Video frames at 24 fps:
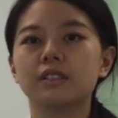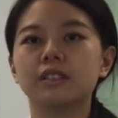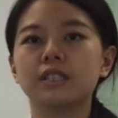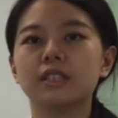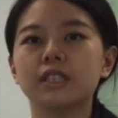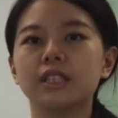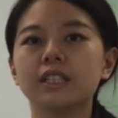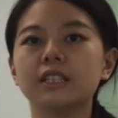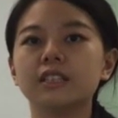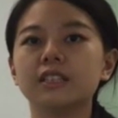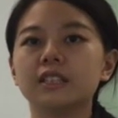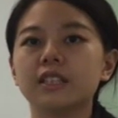
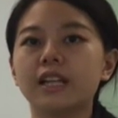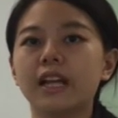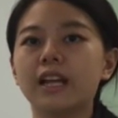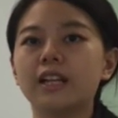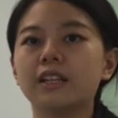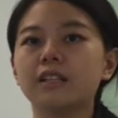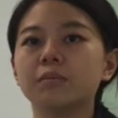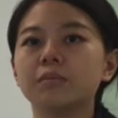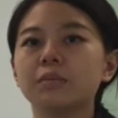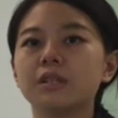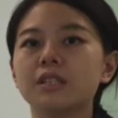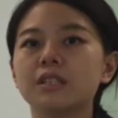6
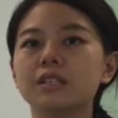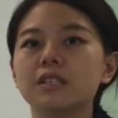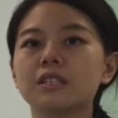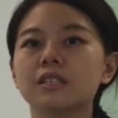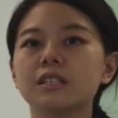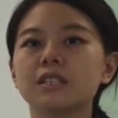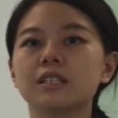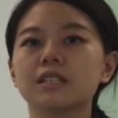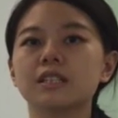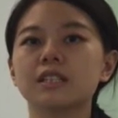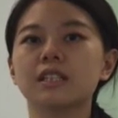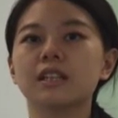elements
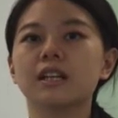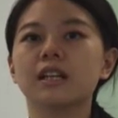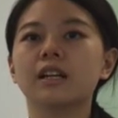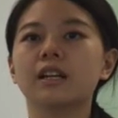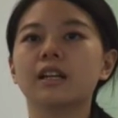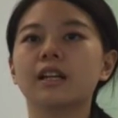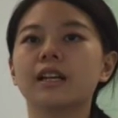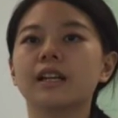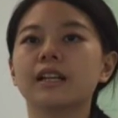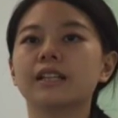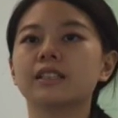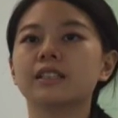
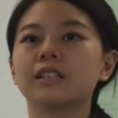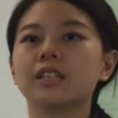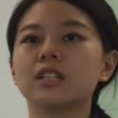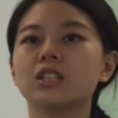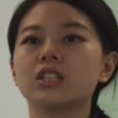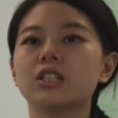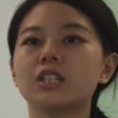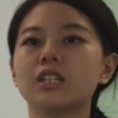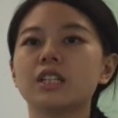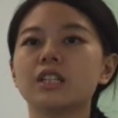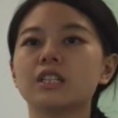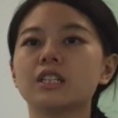
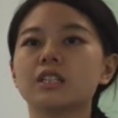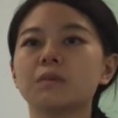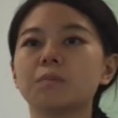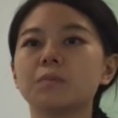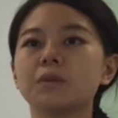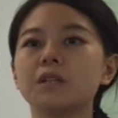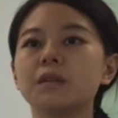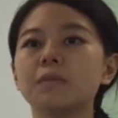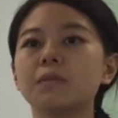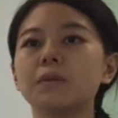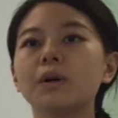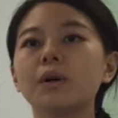such as the
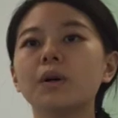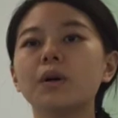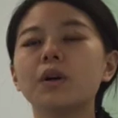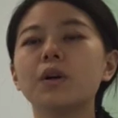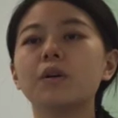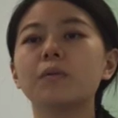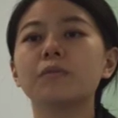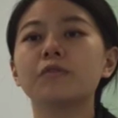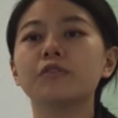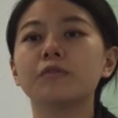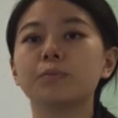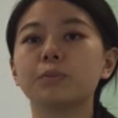
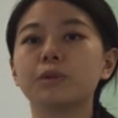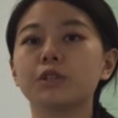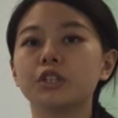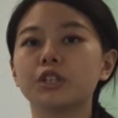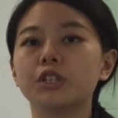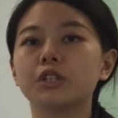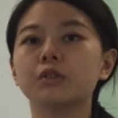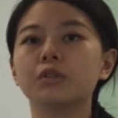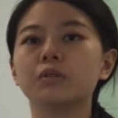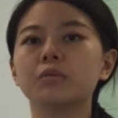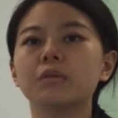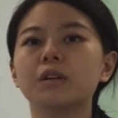people,
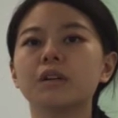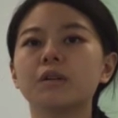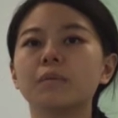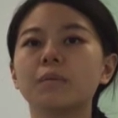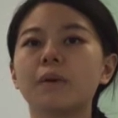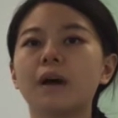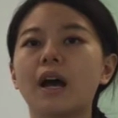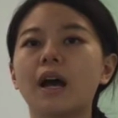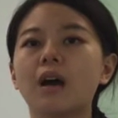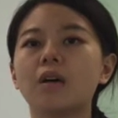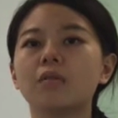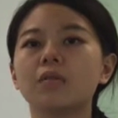procurement
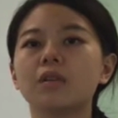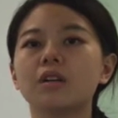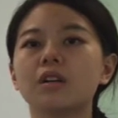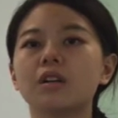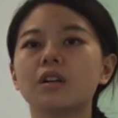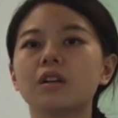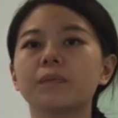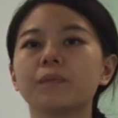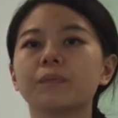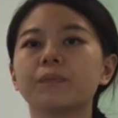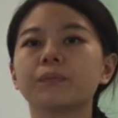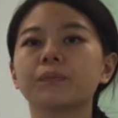
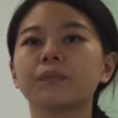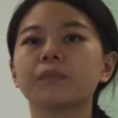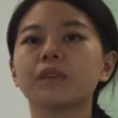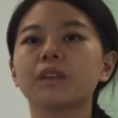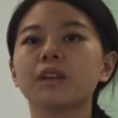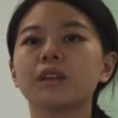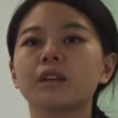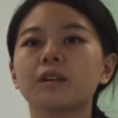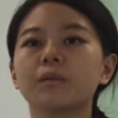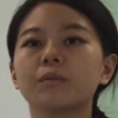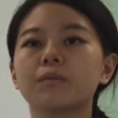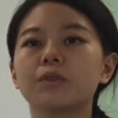power,
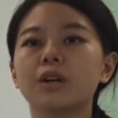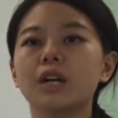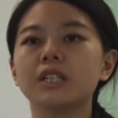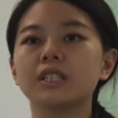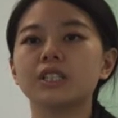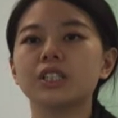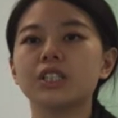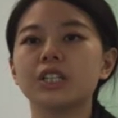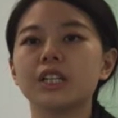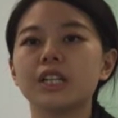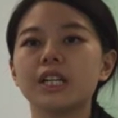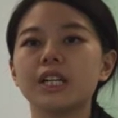
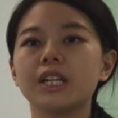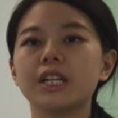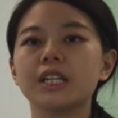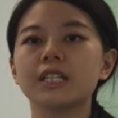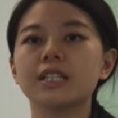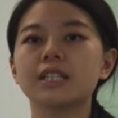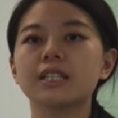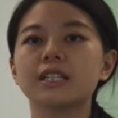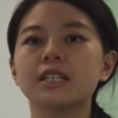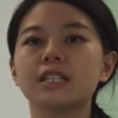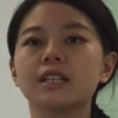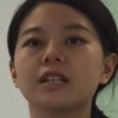
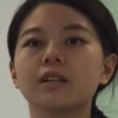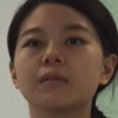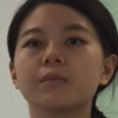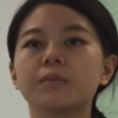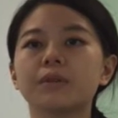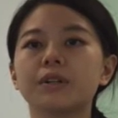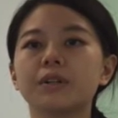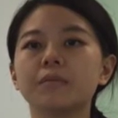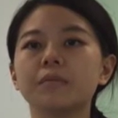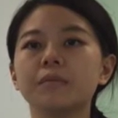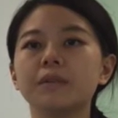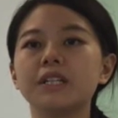projects,
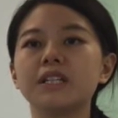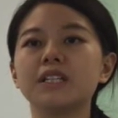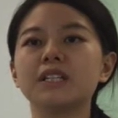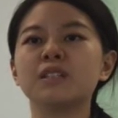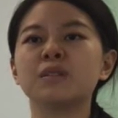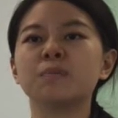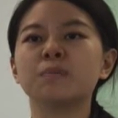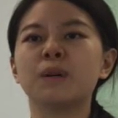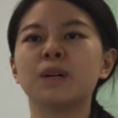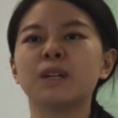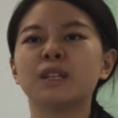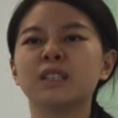permits,
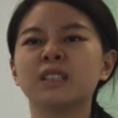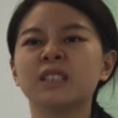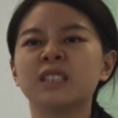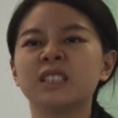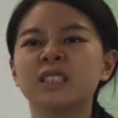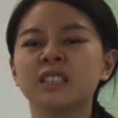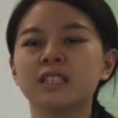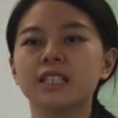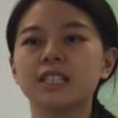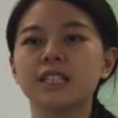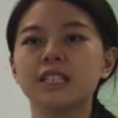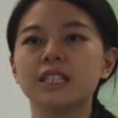
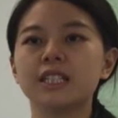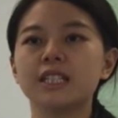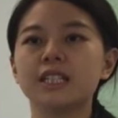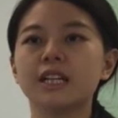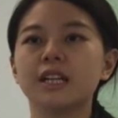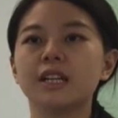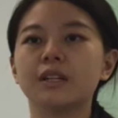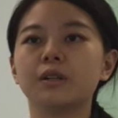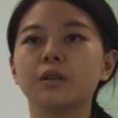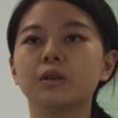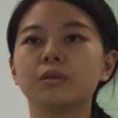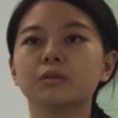policies,
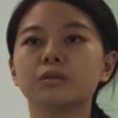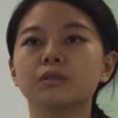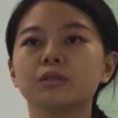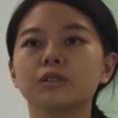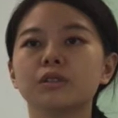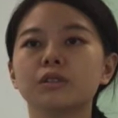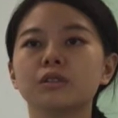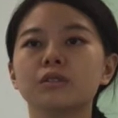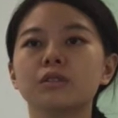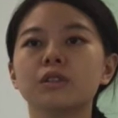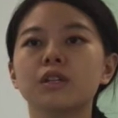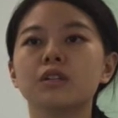and
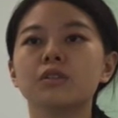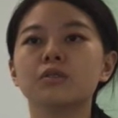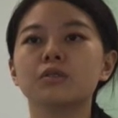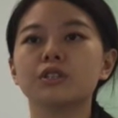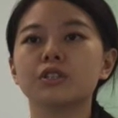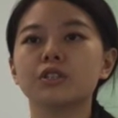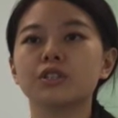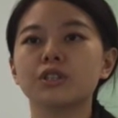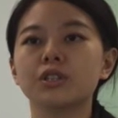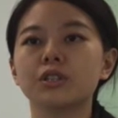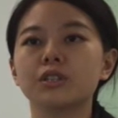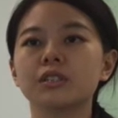also
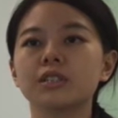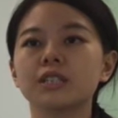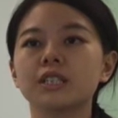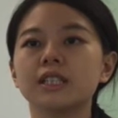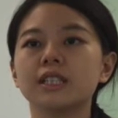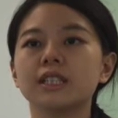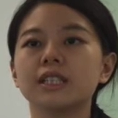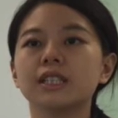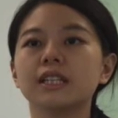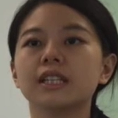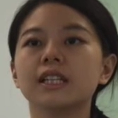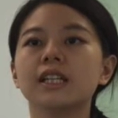
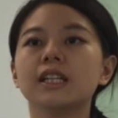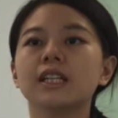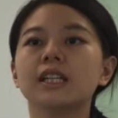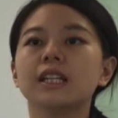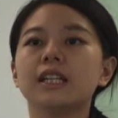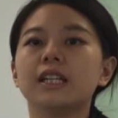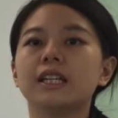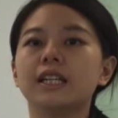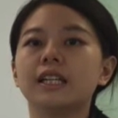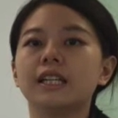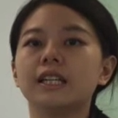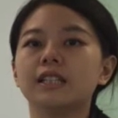resulting
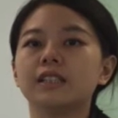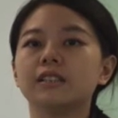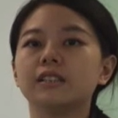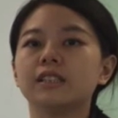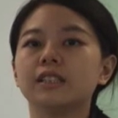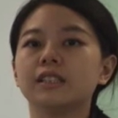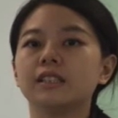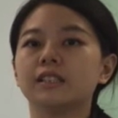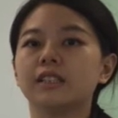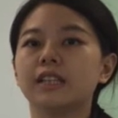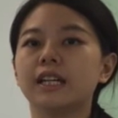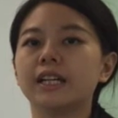in
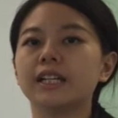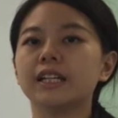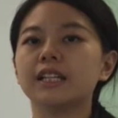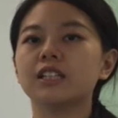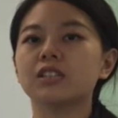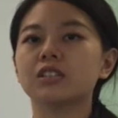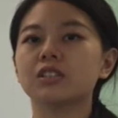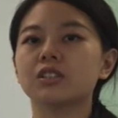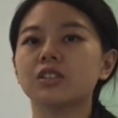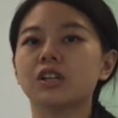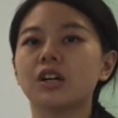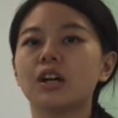declining
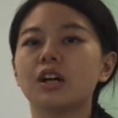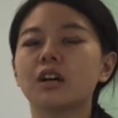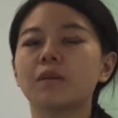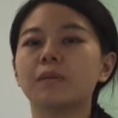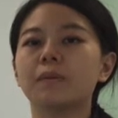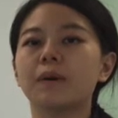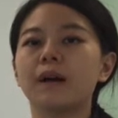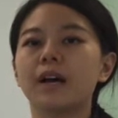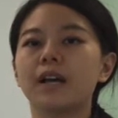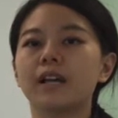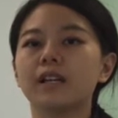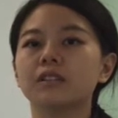
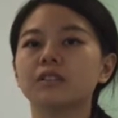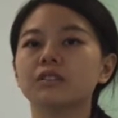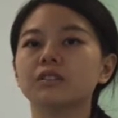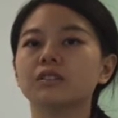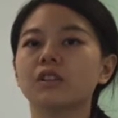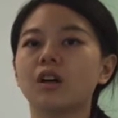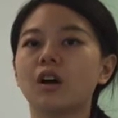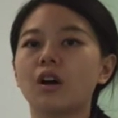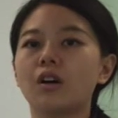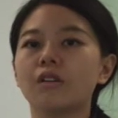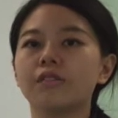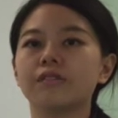stockpiles
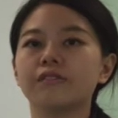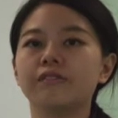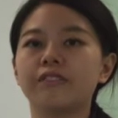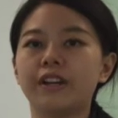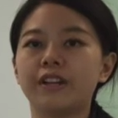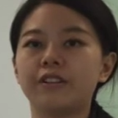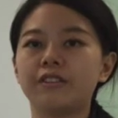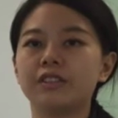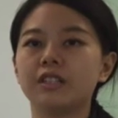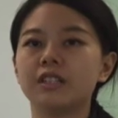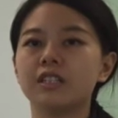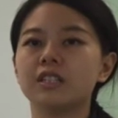of
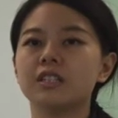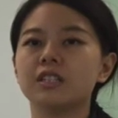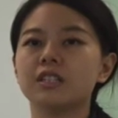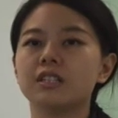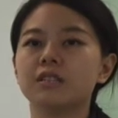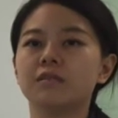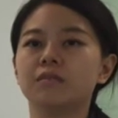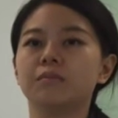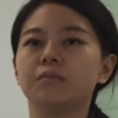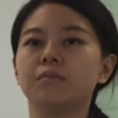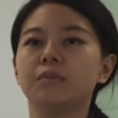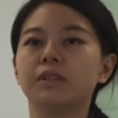various
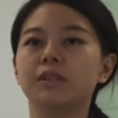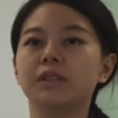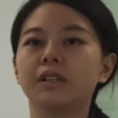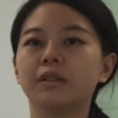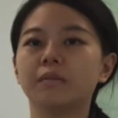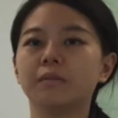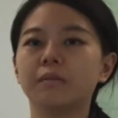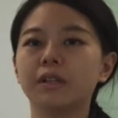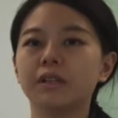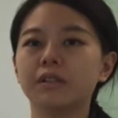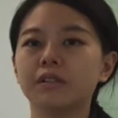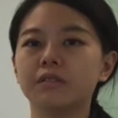
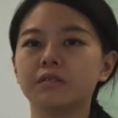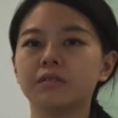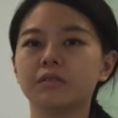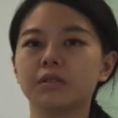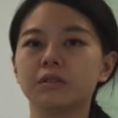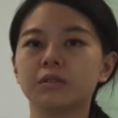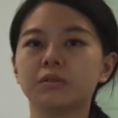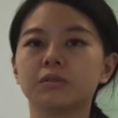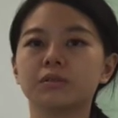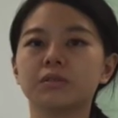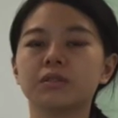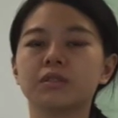
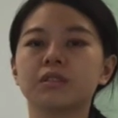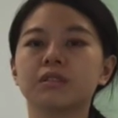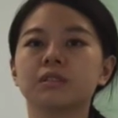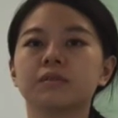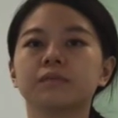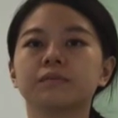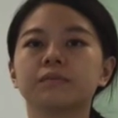minerals.